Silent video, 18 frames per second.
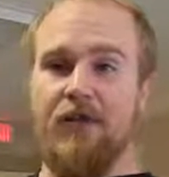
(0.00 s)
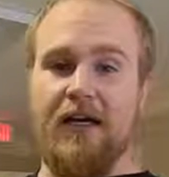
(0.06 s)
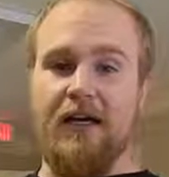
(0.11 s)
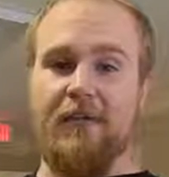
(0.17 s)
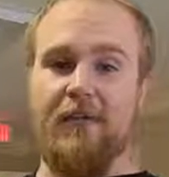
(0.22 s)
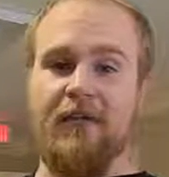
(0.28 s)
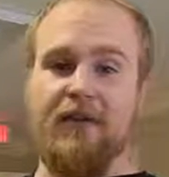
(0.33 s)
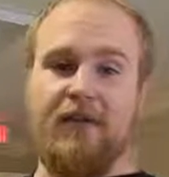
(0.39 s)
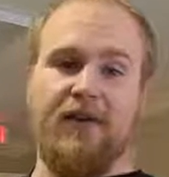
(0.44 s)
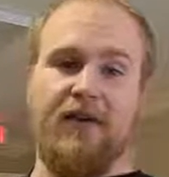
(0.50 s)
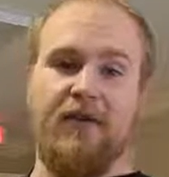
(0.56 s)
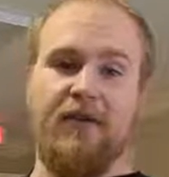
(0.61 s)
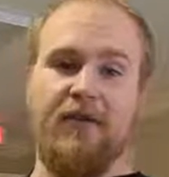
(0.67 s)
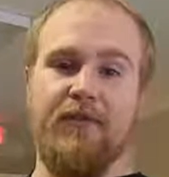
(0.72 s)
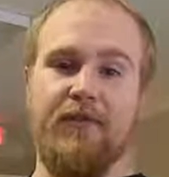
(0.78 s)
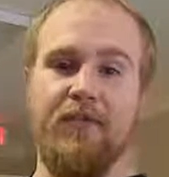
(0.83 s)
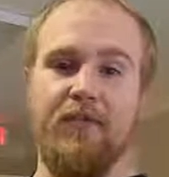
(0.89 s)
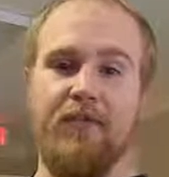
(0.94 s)
like
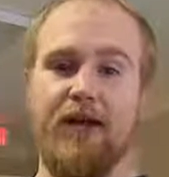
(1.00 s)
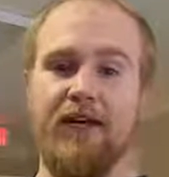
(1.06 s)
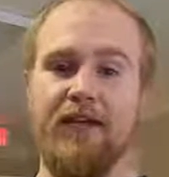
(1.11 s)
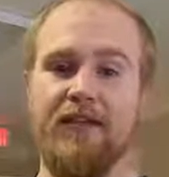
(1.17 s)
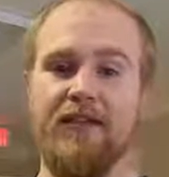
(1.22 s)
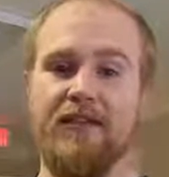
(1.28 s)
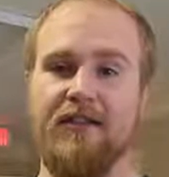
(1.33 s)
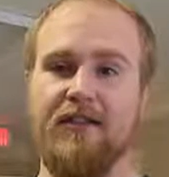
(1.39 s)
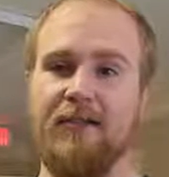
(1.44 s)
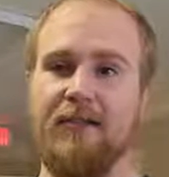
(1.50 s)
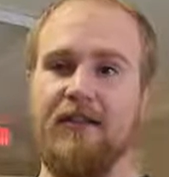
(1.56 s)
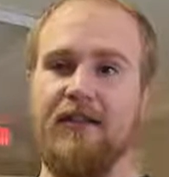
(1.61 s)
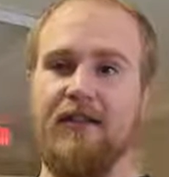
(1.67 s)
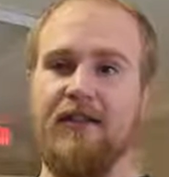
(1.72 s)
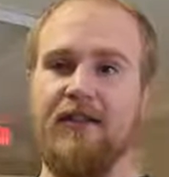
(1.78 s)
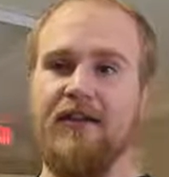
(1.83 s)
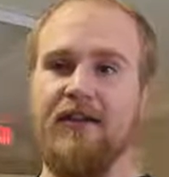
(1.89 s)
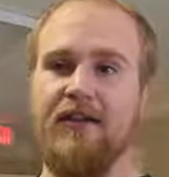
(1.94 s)
multifamily so much, is
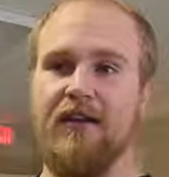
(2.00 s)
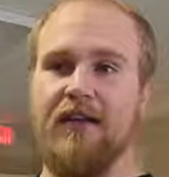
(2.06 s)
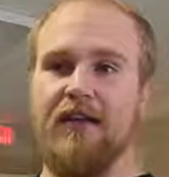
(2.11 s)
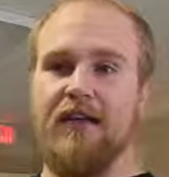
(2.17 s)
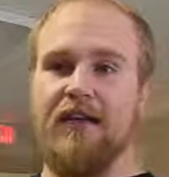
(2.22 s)
because